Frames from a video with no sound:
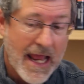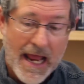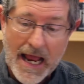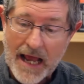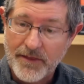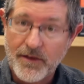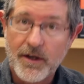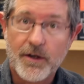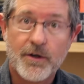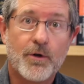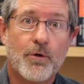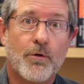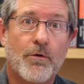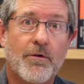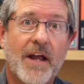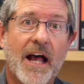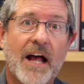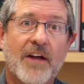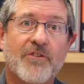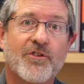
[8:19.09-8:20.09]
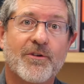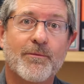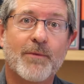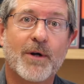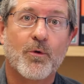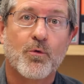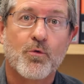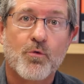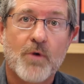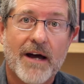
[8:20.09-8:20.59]
And the New
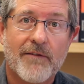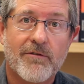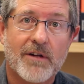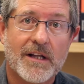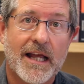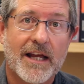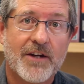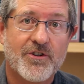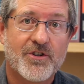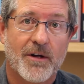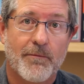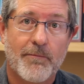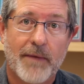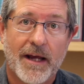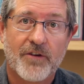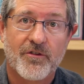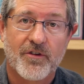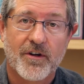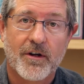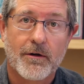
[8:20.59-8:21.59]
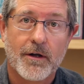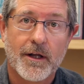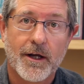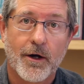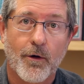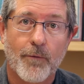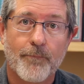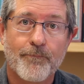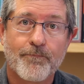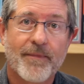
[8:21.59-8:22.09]
Testament revelation makes it
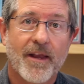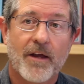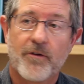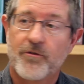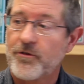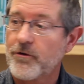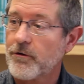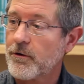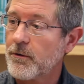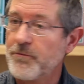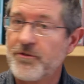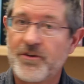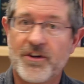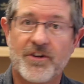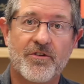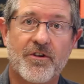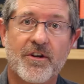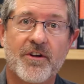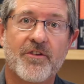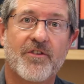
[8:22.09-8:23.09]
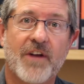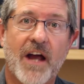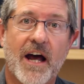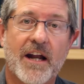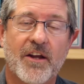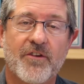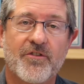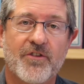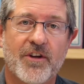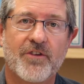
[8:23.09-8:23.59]
clear. Circumcision is
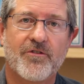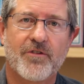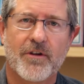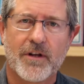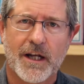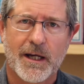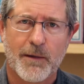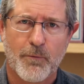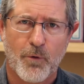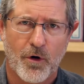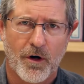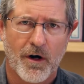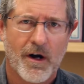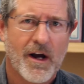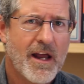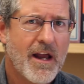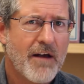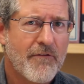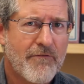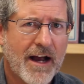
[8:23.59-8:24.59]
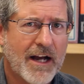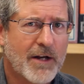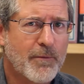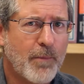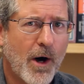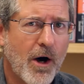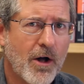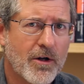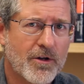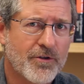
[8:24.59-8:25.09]
not essential anymore. In fact,
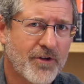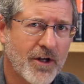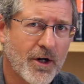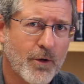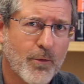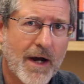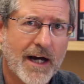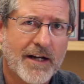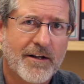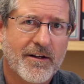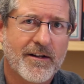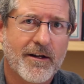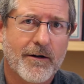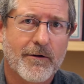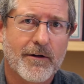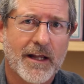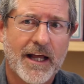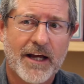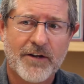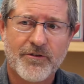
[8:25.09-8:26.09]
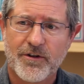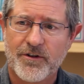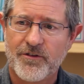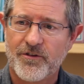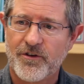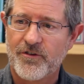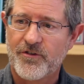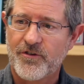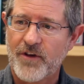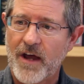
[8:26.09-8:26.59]
Paul is going to write to the Galatians
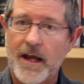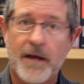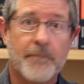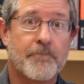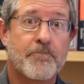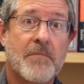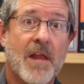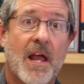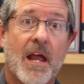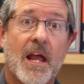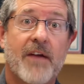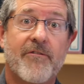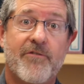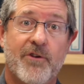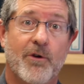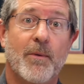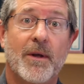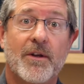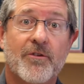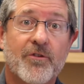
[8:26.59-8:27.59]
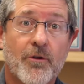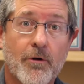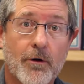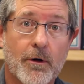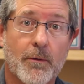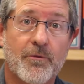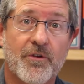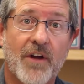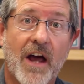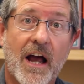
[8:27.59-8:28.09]
and say, if you've been
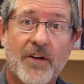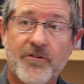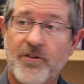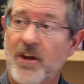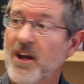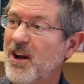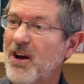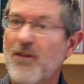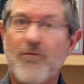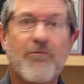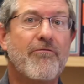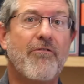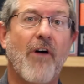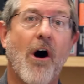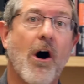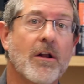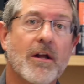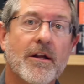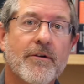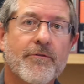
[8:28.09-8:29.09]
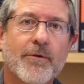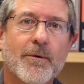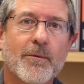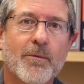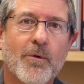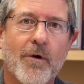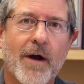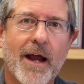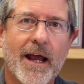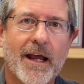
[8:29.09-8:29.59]
circumcised, you're fallen from
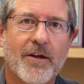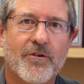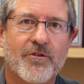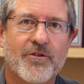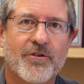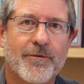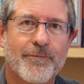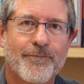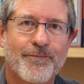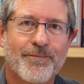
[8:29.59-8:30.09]
grace.